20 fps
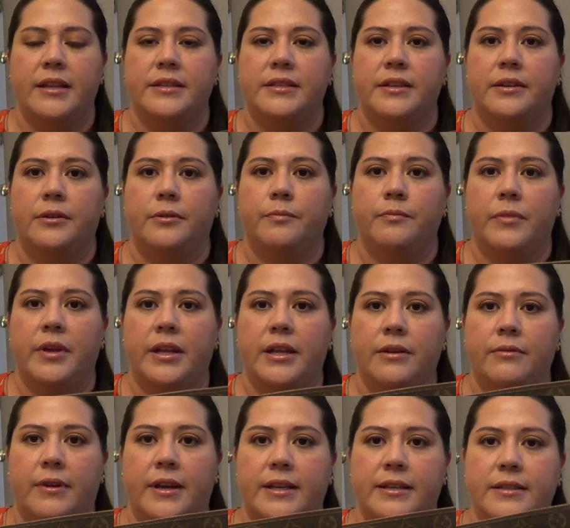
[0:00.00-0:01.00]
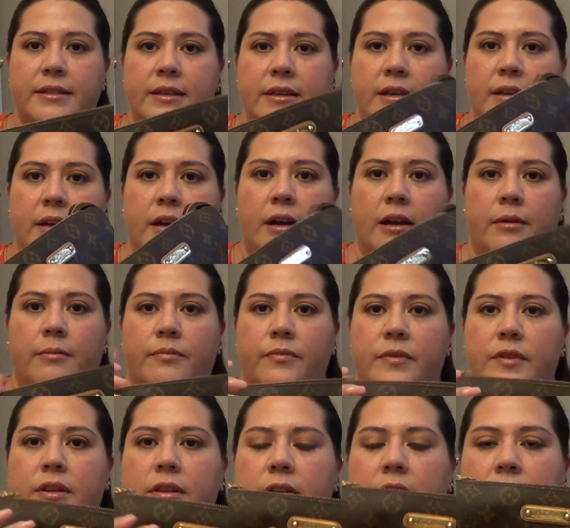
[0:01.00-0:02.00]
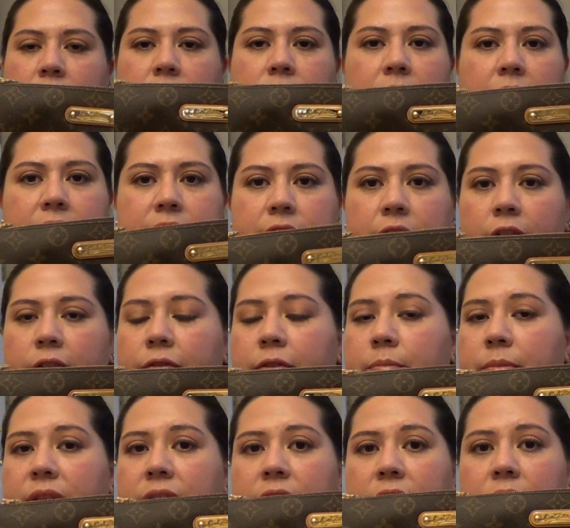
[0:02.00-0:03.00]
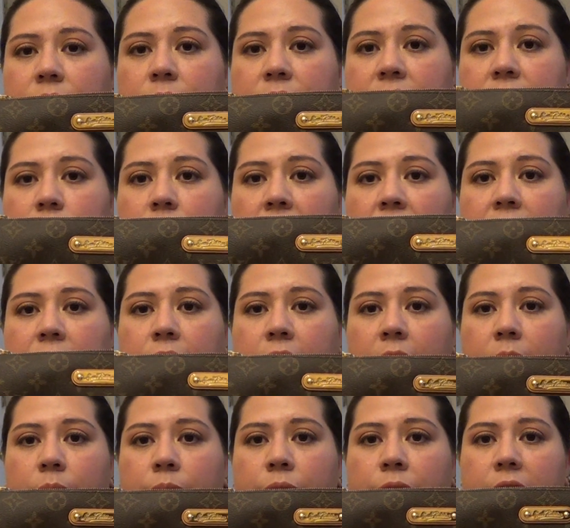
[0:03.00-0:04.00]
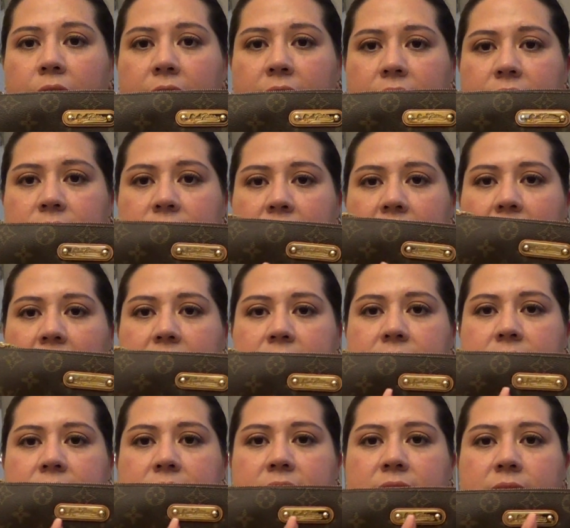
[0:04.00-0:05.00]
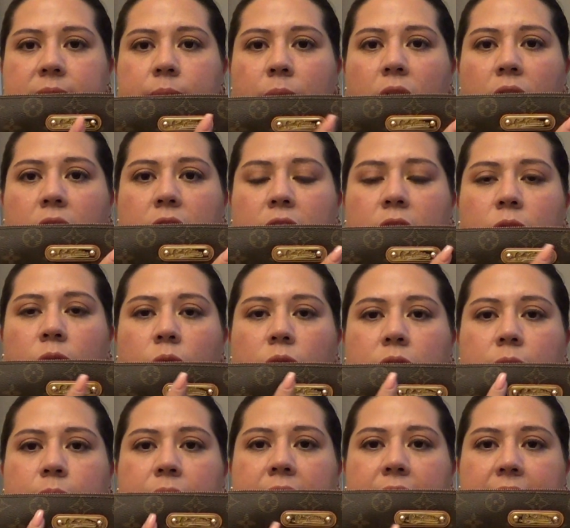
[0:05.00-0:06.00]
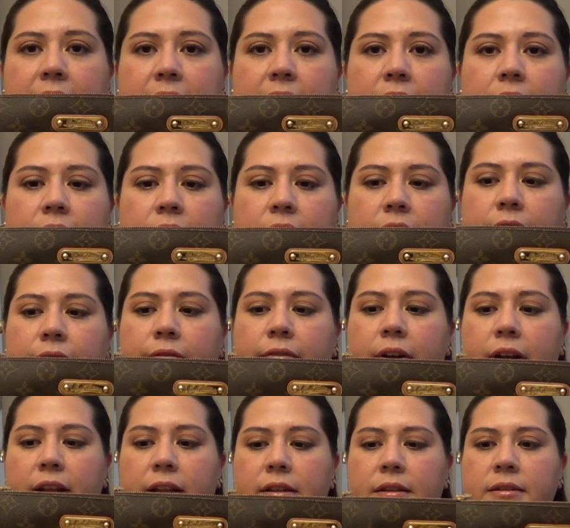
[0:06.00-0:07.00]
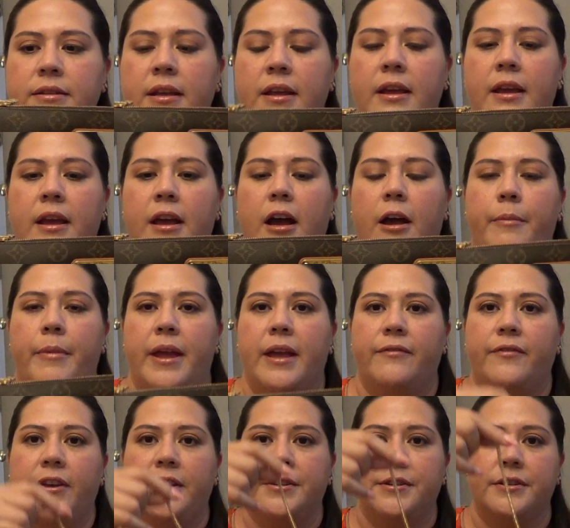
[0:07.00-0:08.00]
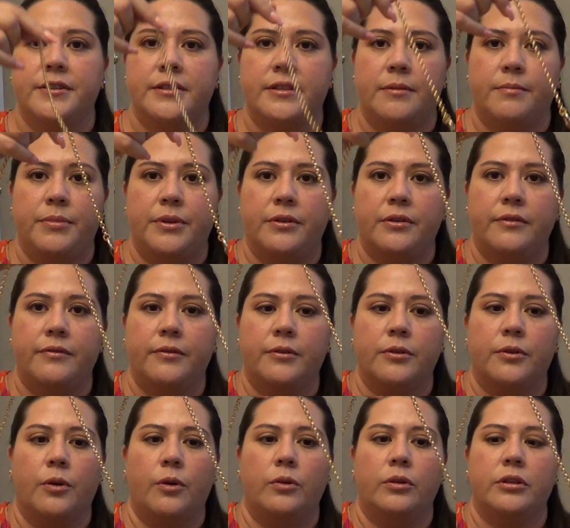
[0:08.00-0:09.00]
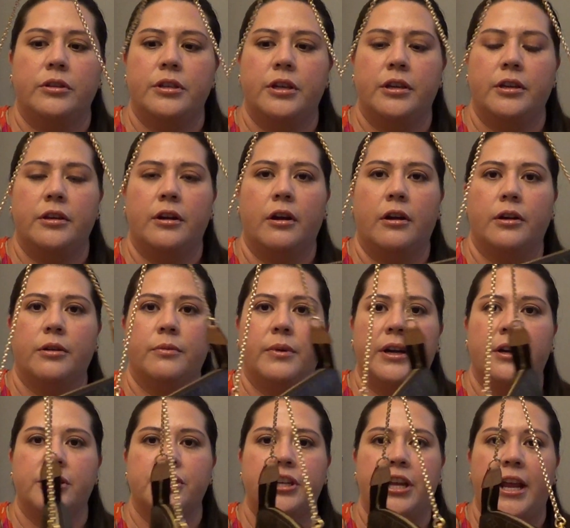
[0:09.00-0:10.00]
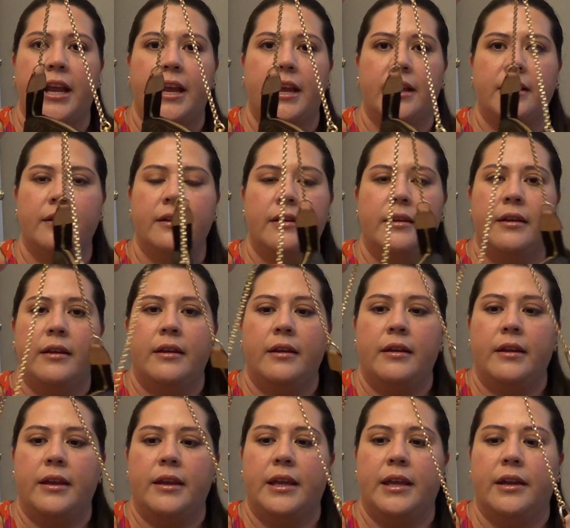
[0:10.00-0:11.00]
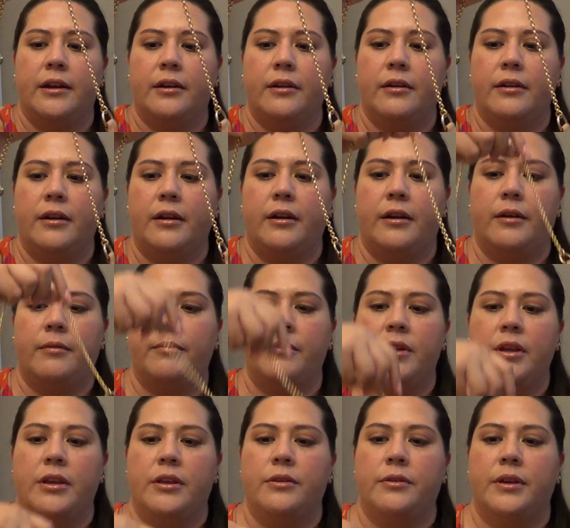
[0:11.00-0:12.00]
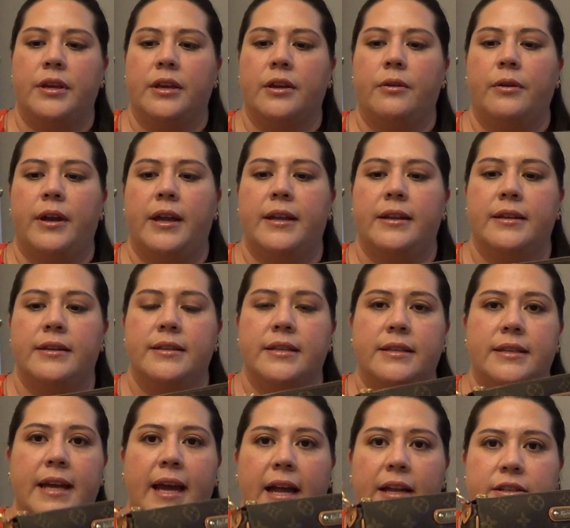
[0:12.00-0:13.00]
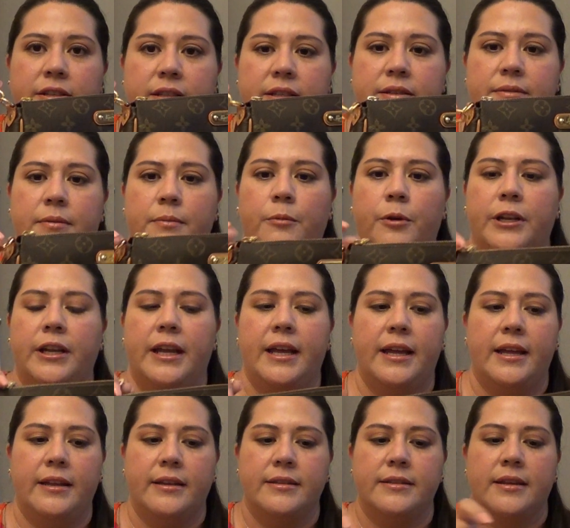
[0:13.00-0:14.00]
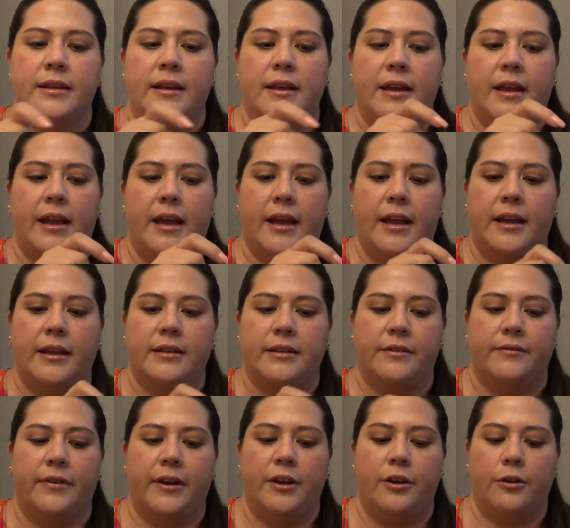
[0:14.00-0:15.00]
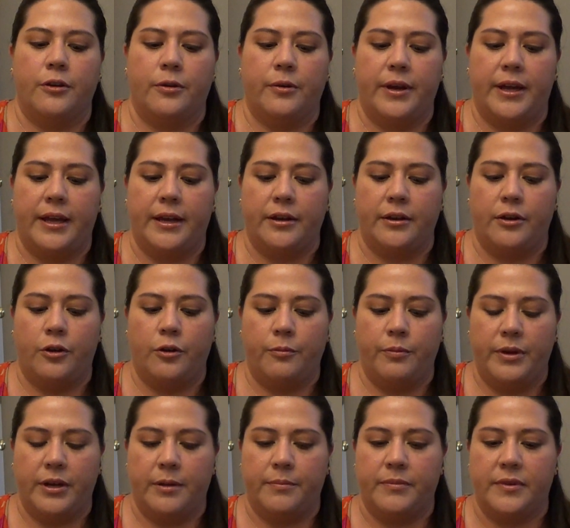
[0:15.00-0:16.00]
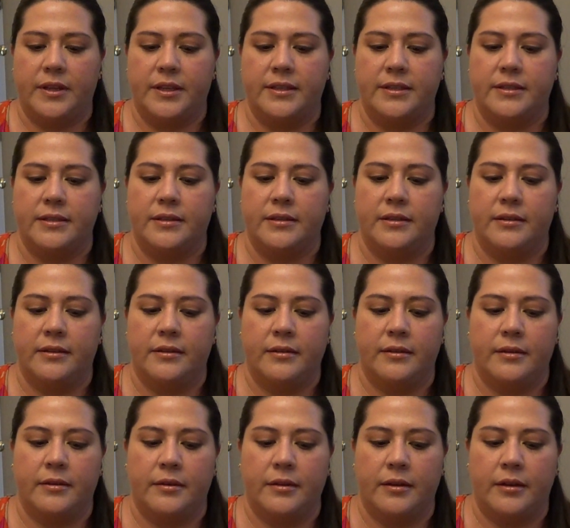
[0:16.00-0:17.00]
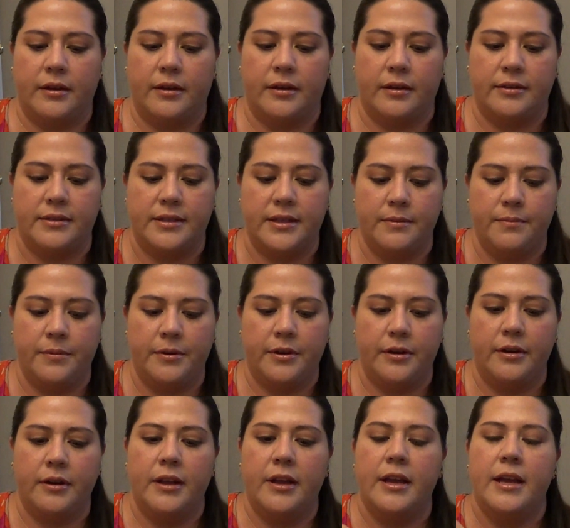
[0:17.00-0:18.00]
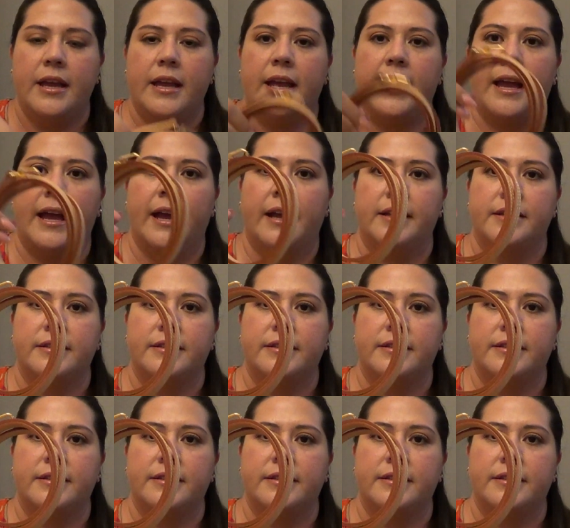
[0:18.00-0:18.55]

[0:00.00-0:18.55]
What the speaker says: And so anyways, you guys are all familiar with the monogram print. It has this smaller gold plate here in the front. It features the beautiful gold hardware chain here. You can go ahead and detach this from one end, and if I go ahead and open up this zipper. It